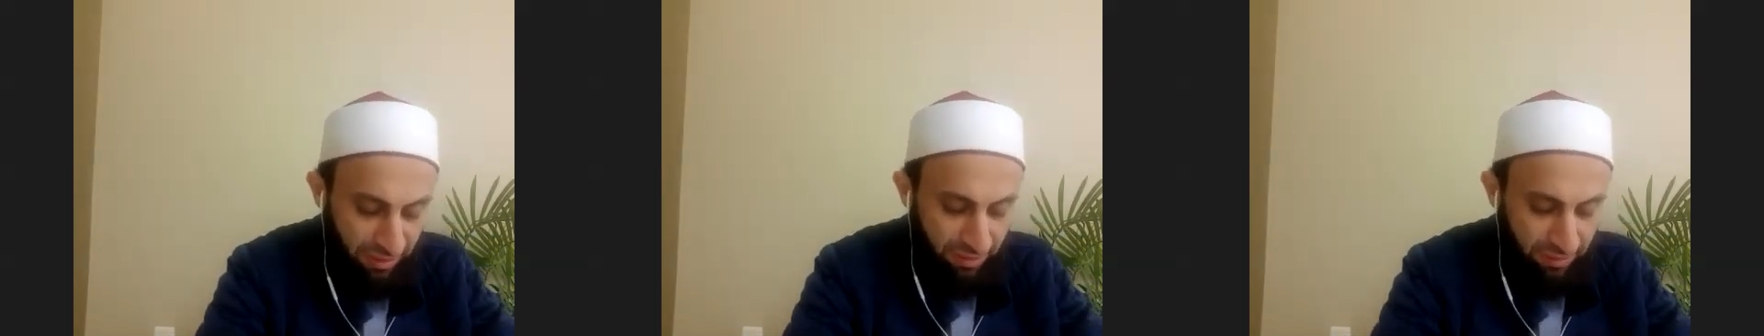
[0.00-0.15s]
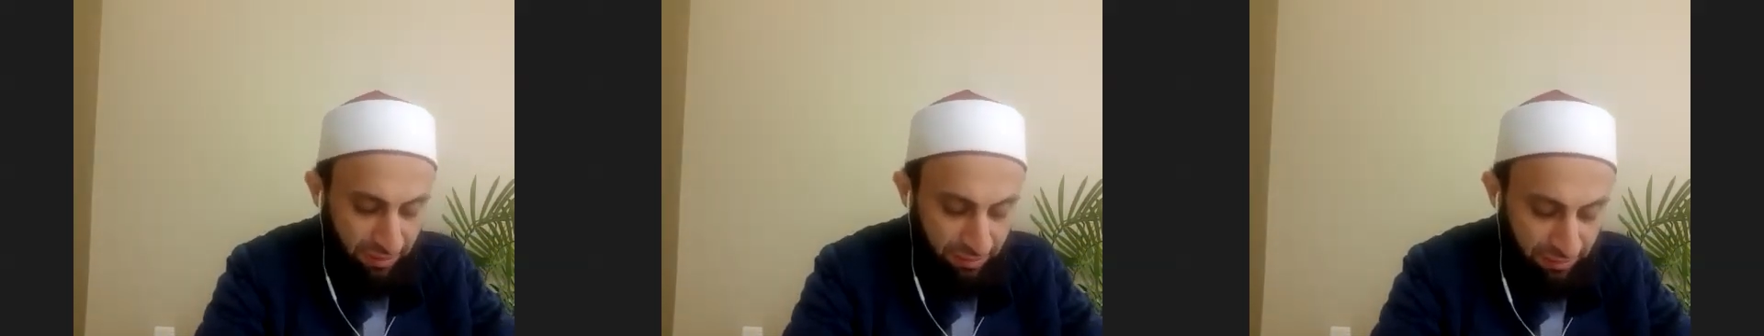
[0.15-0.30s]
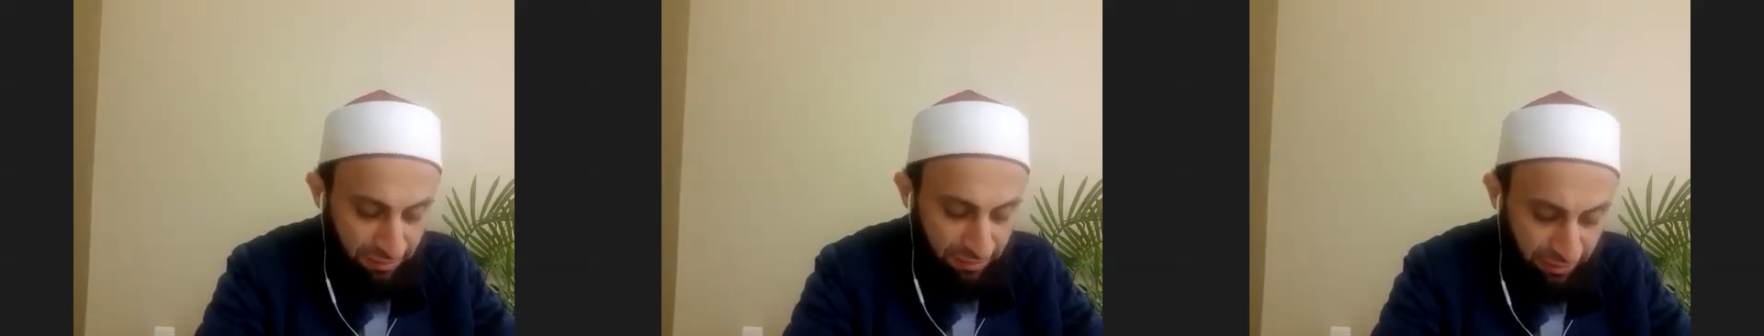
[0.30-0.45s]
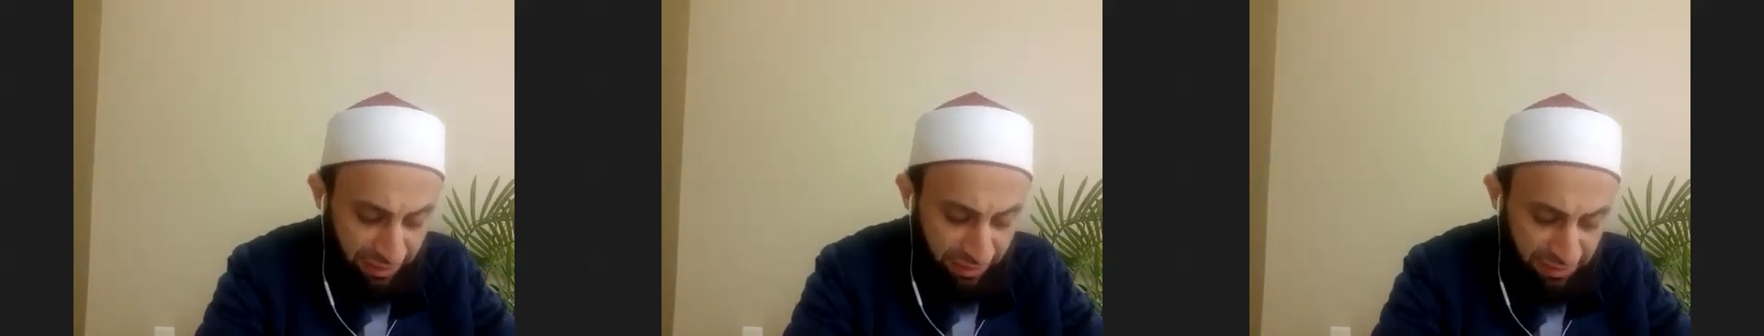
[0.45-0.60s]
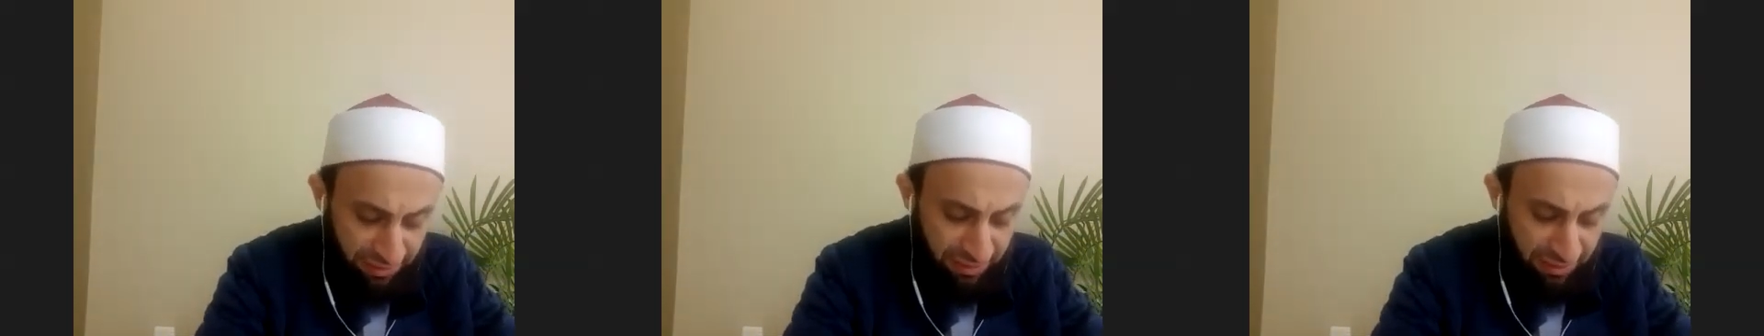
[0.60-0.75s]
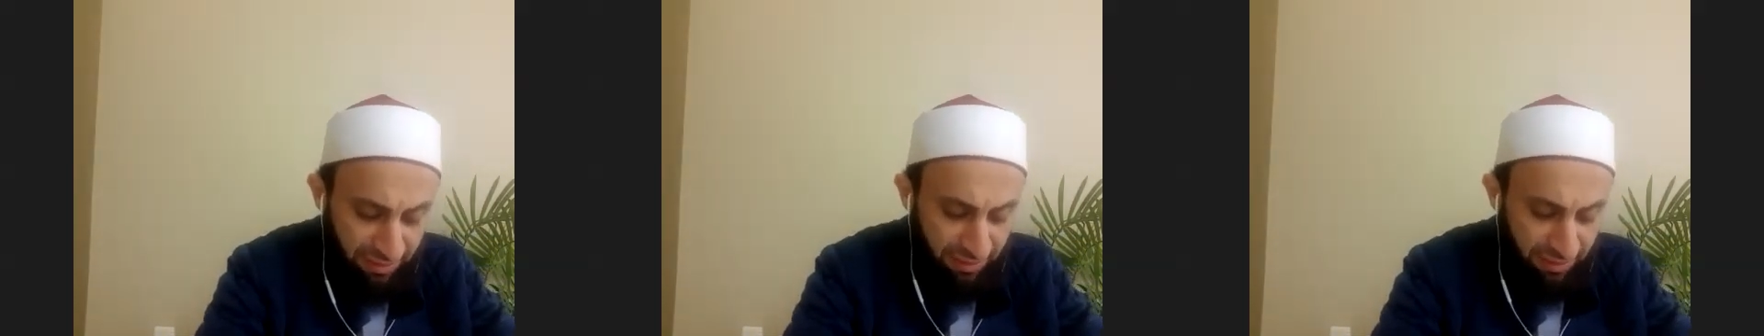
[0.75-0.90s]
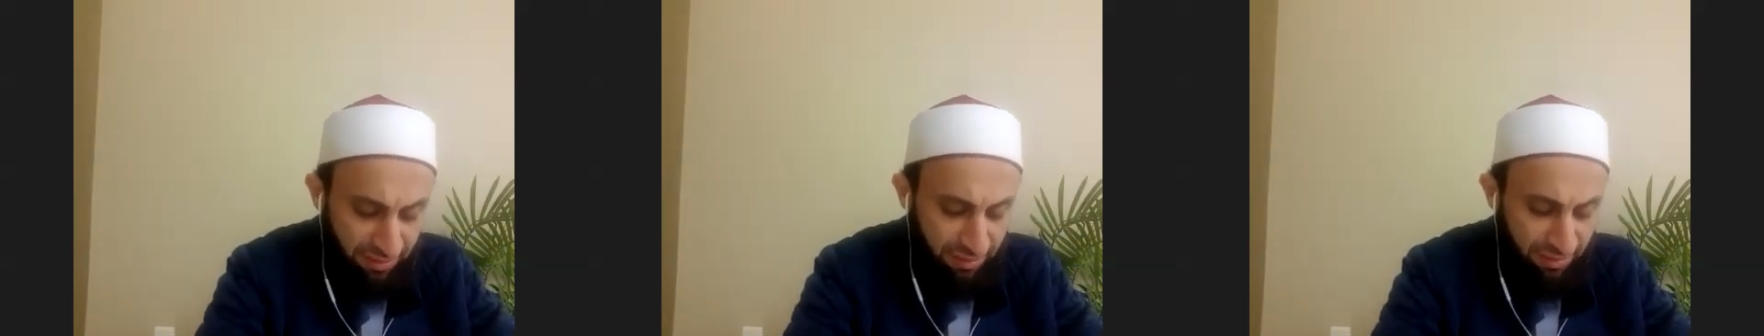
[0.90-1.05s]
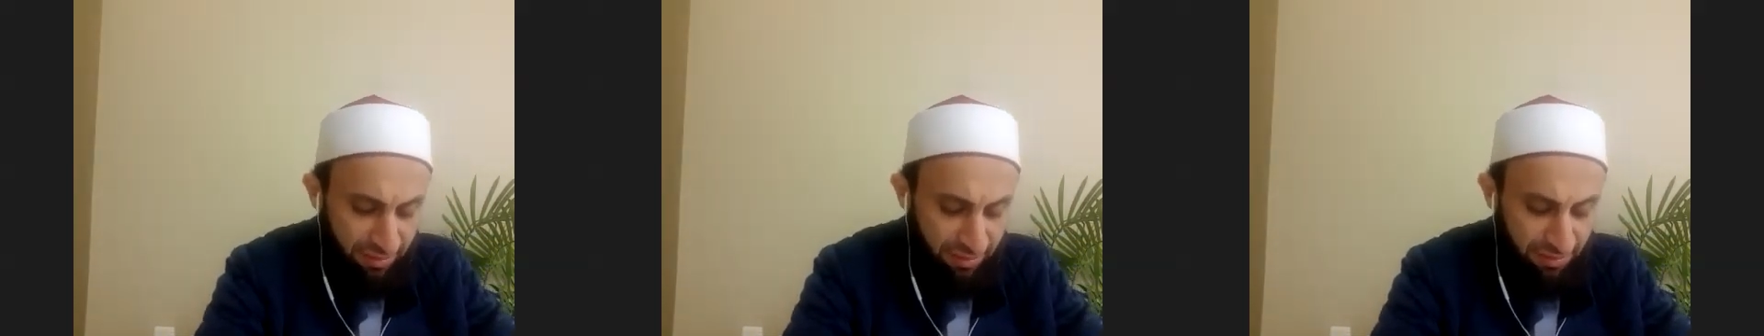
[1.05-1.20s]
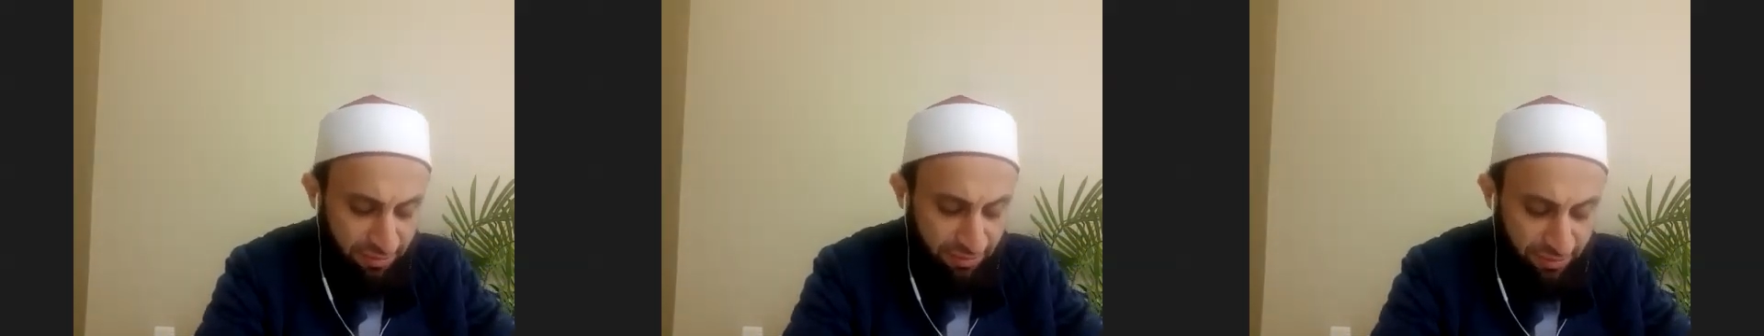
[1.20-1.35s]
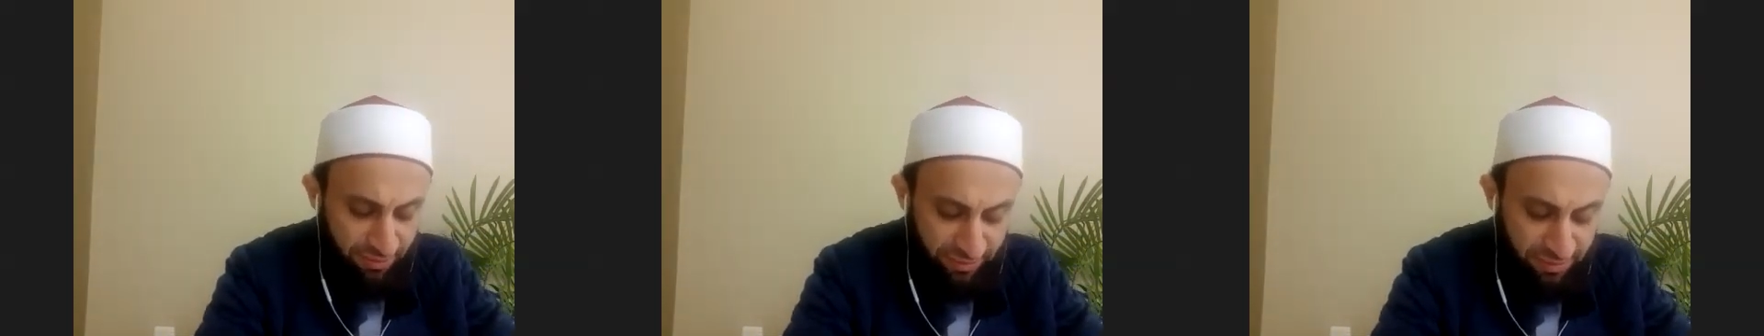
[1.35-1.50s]
reclining
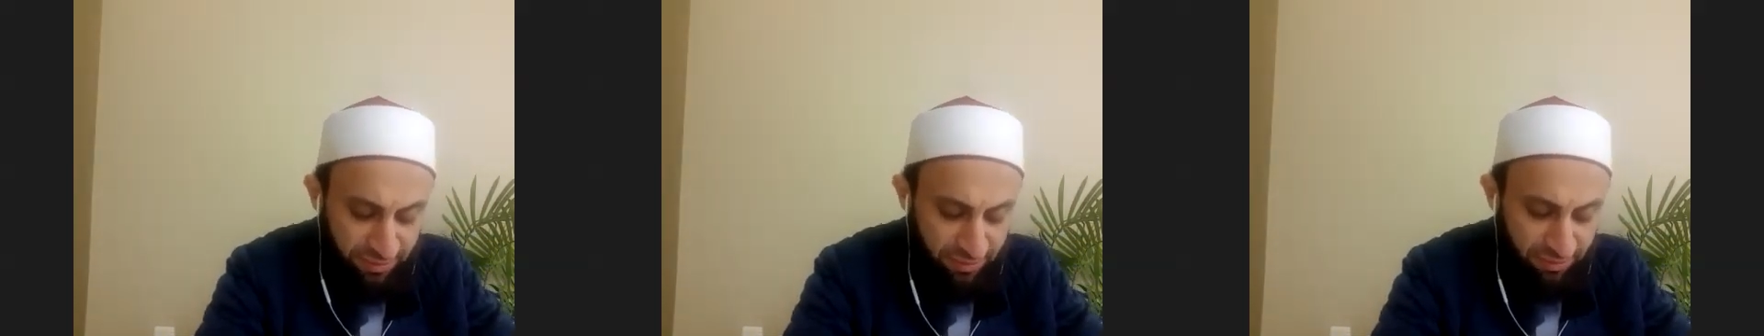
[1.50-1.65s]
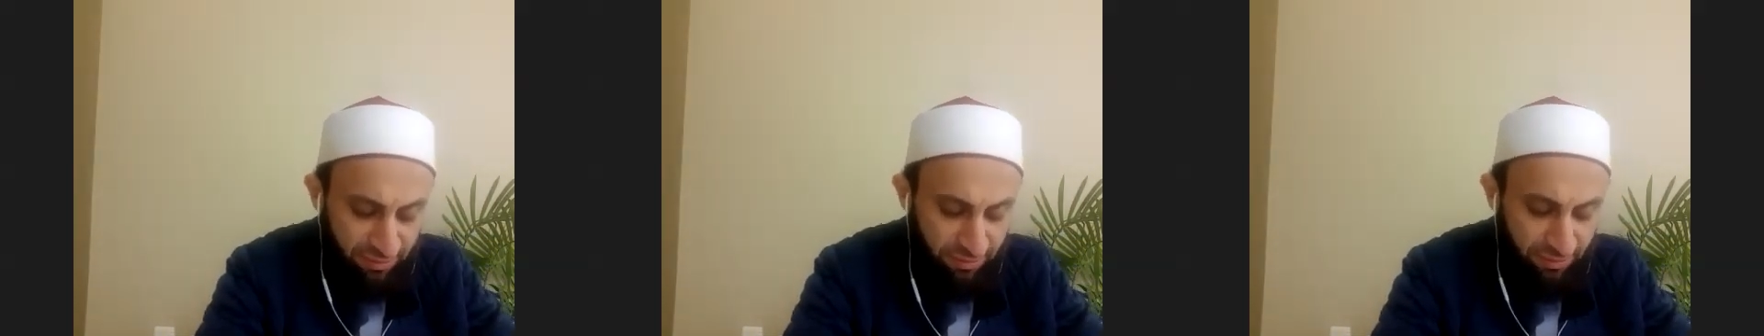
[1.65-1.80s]
during